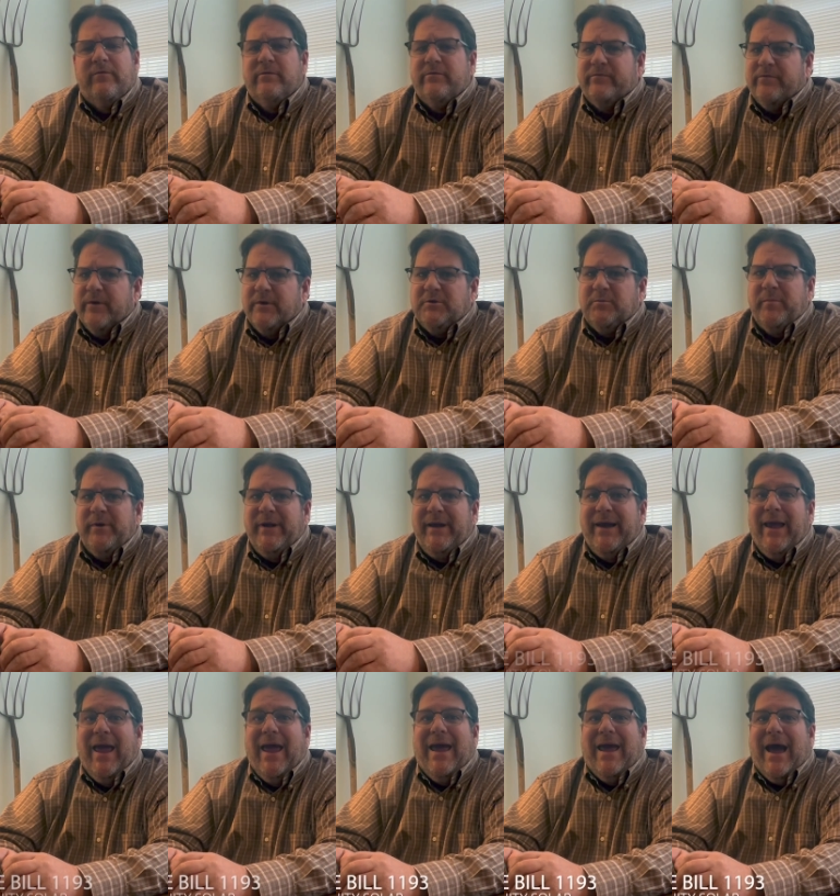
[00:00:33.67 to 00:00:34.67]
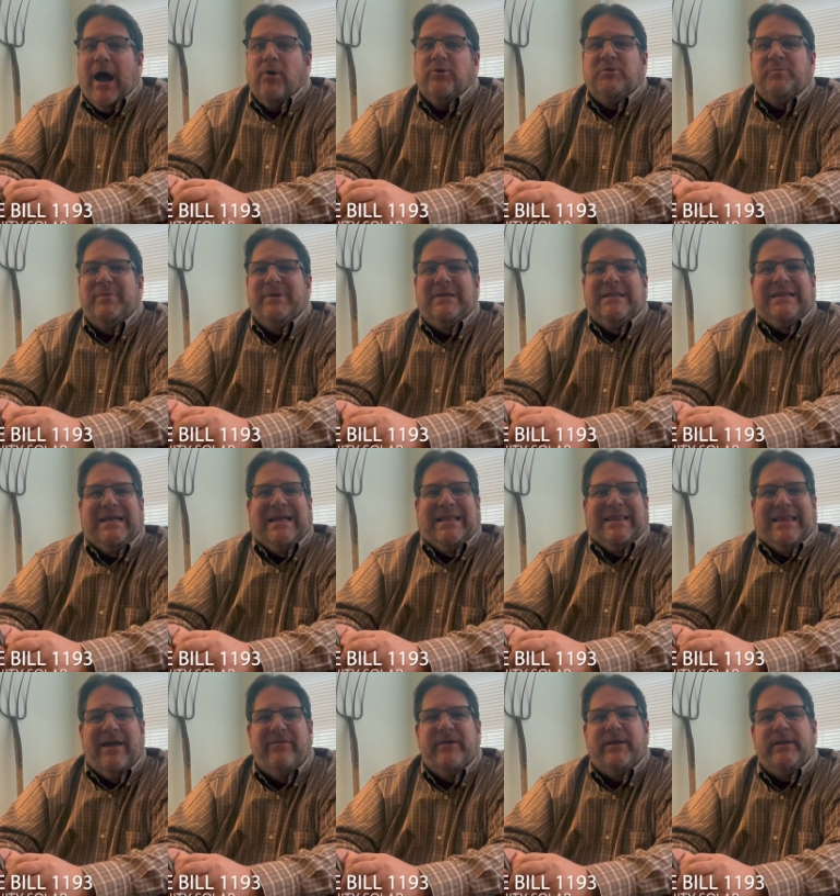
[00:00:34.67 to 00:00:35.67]
The first being House Bill
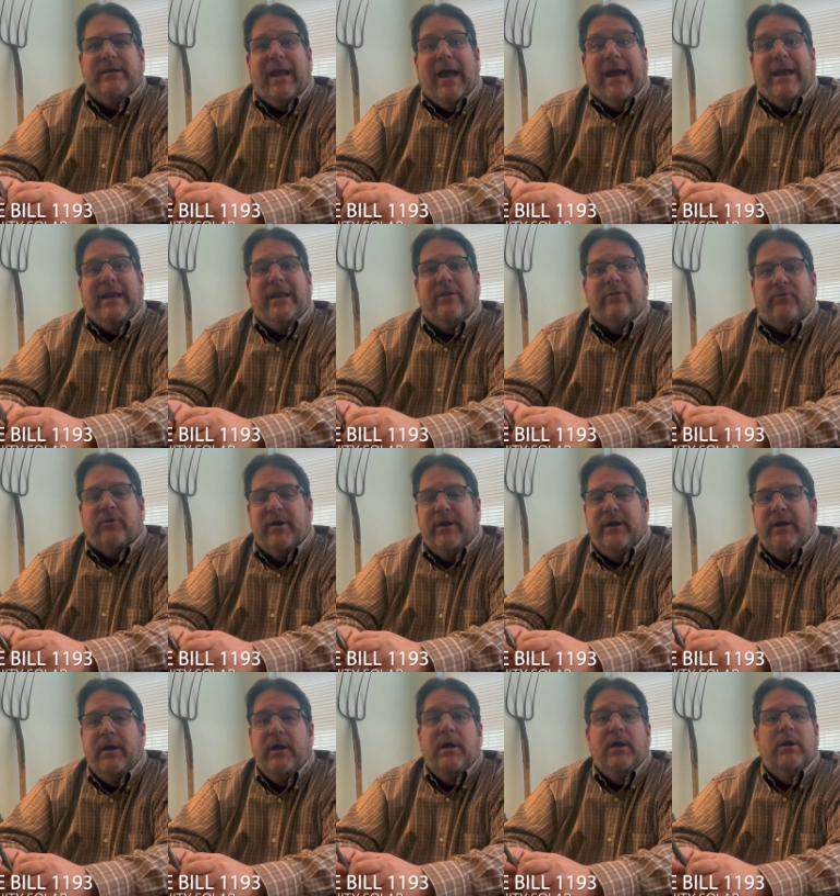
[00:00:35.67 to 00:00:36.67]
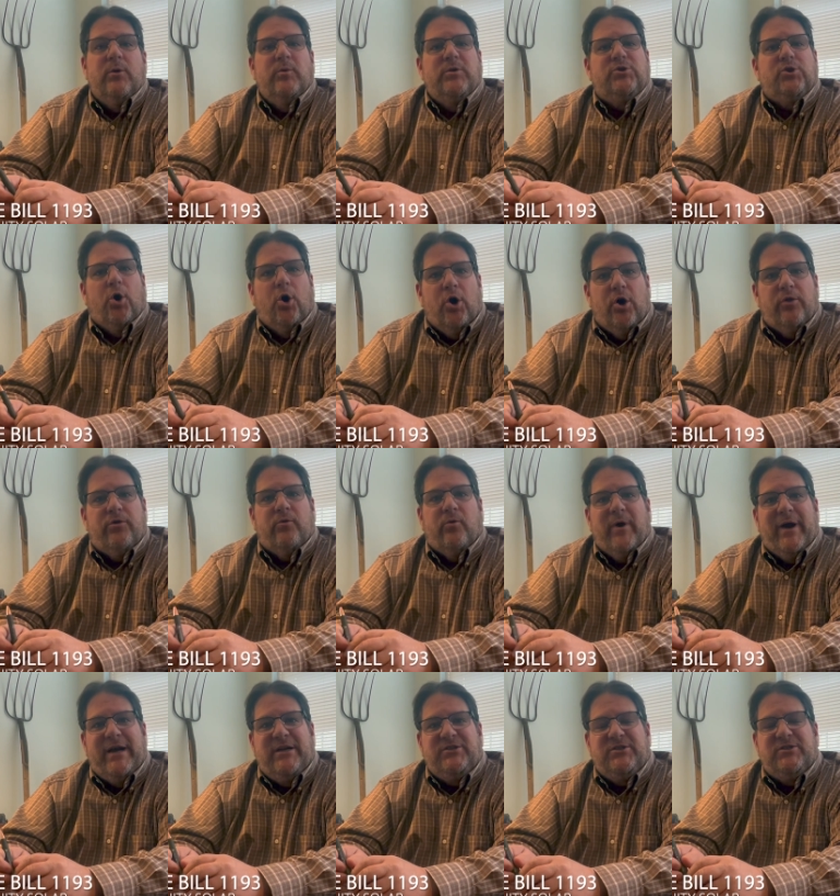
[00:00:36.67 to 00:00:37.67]
1193, which
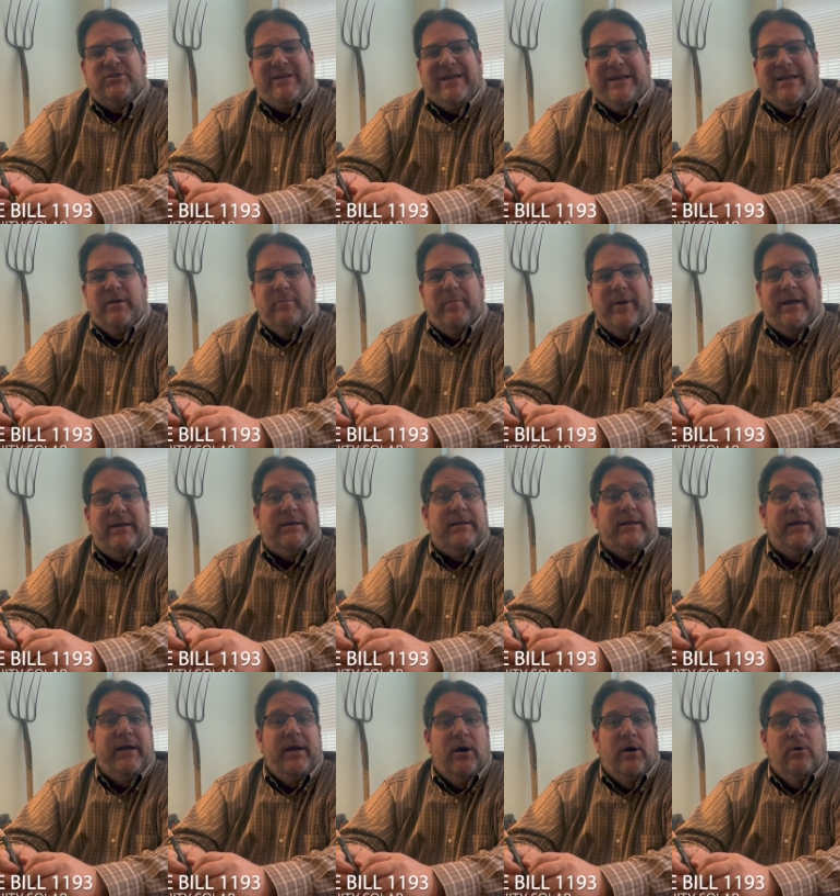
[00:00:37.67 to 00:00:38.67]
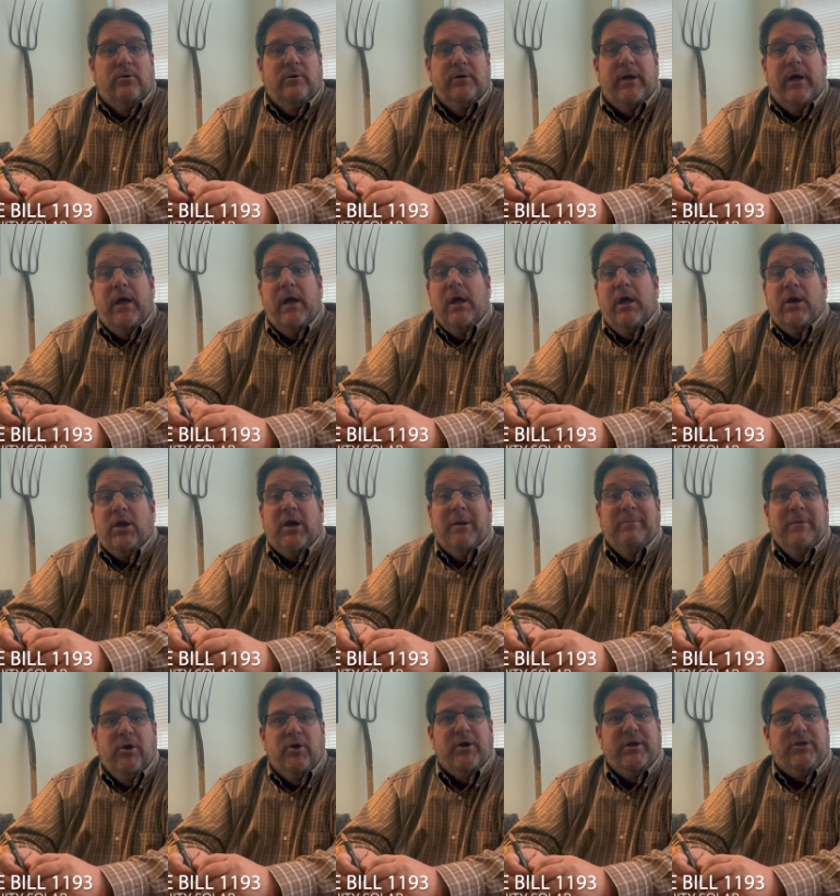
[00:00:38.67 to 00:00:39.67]
authorizes independently owned
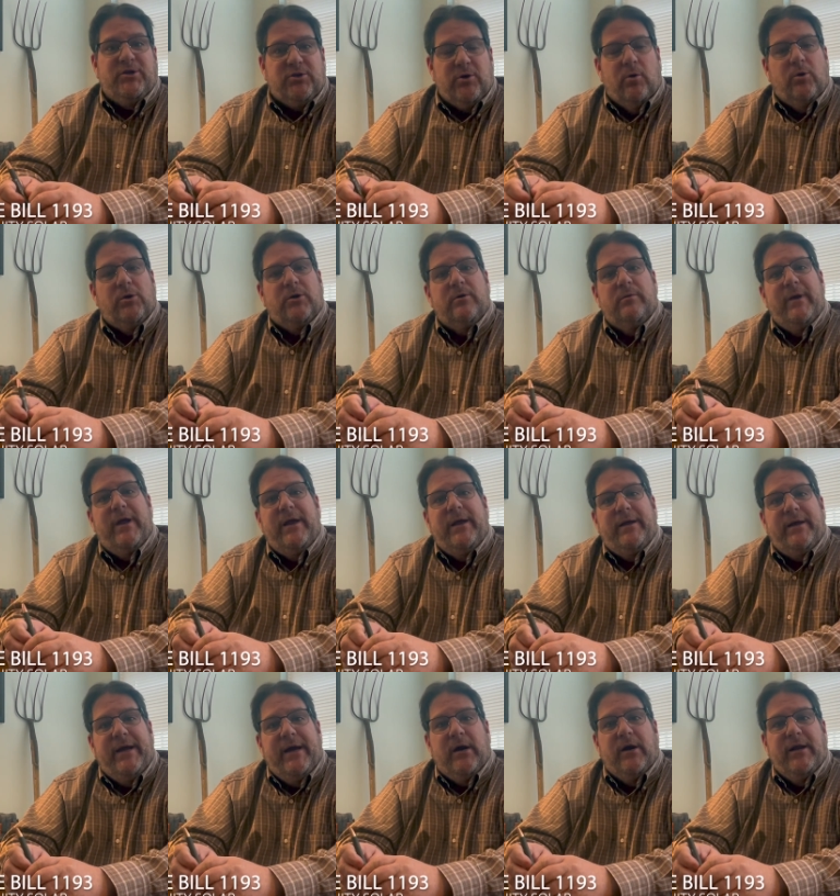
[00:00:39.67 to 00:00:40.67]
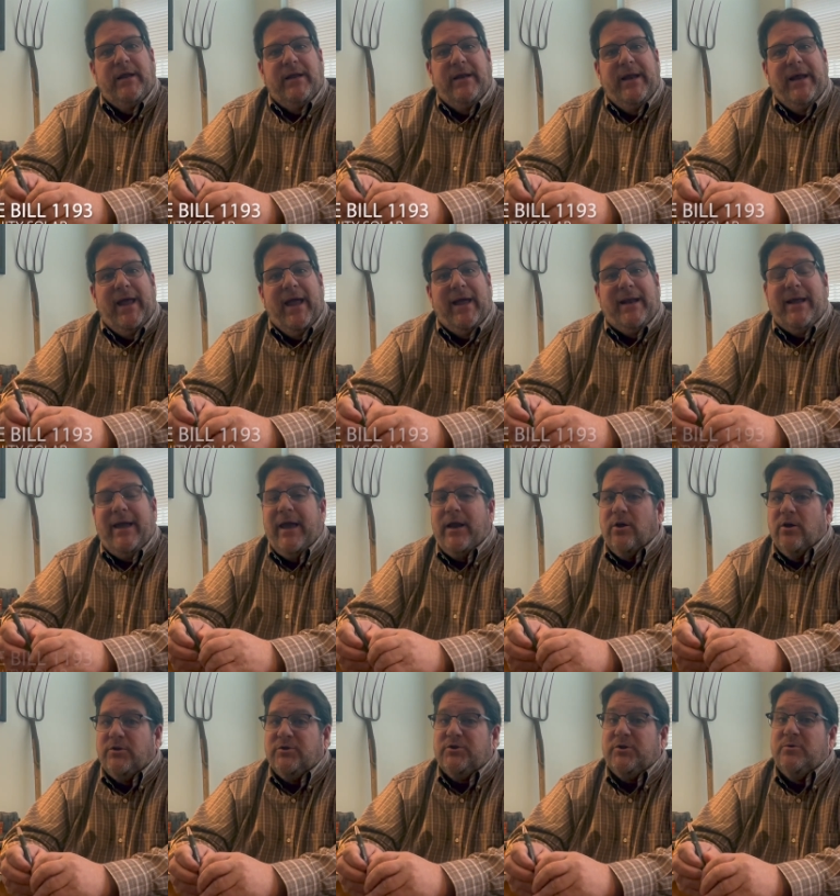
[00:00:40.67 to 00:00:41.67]
community solar here in Indiana,
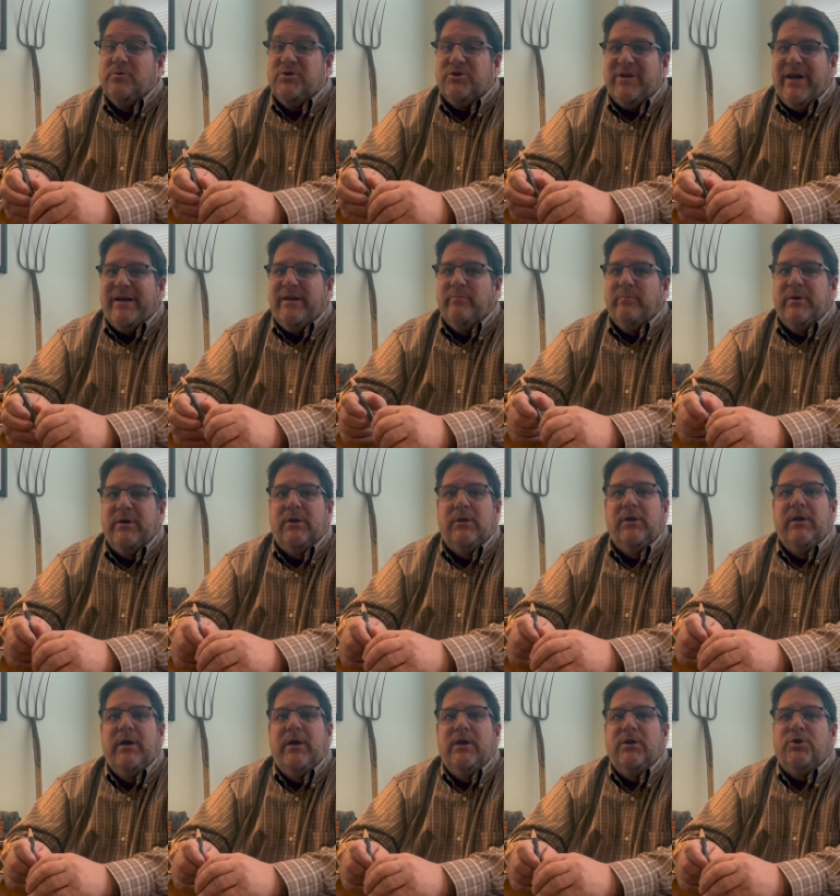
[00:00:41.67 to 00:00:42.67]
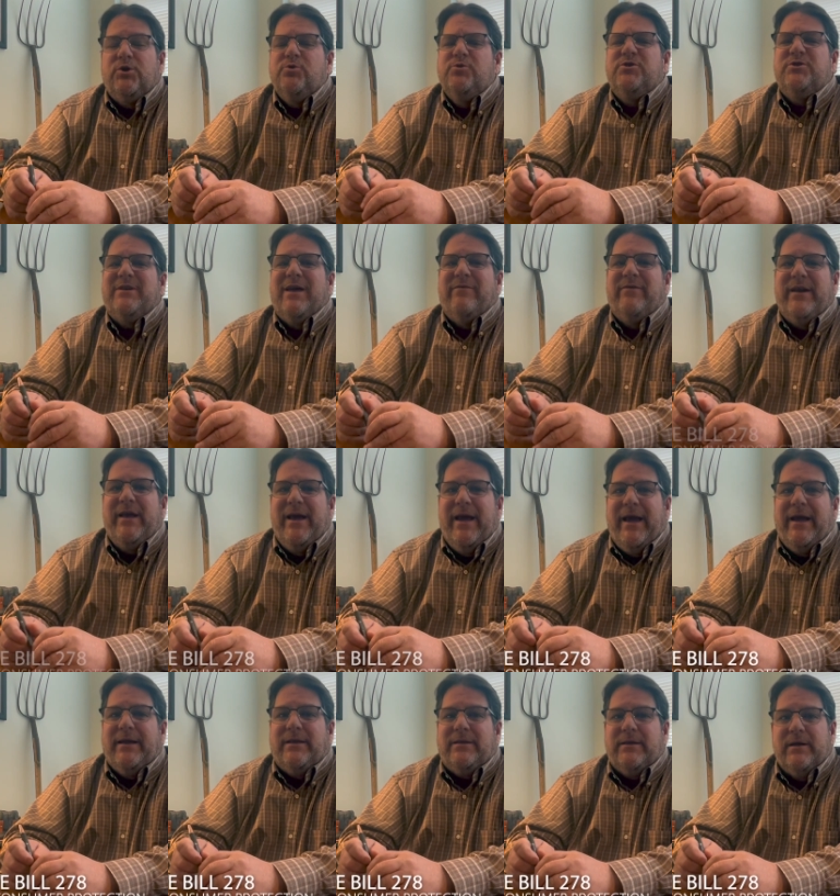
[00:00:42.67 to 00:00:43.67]
and also Senate Bill
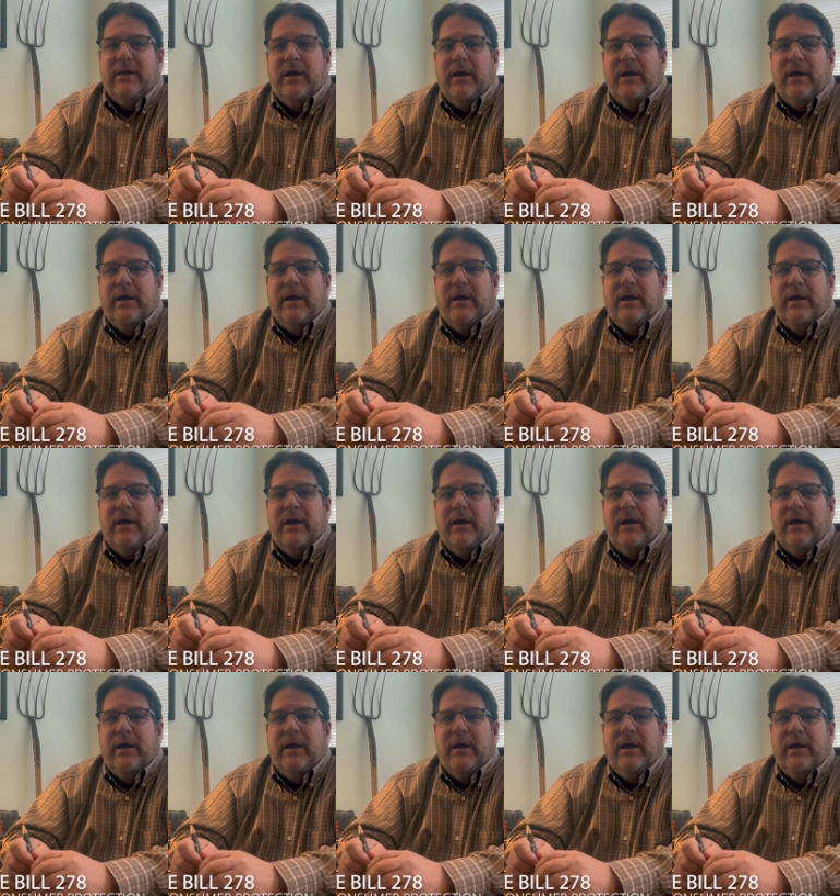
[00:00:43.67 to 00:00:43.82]
278,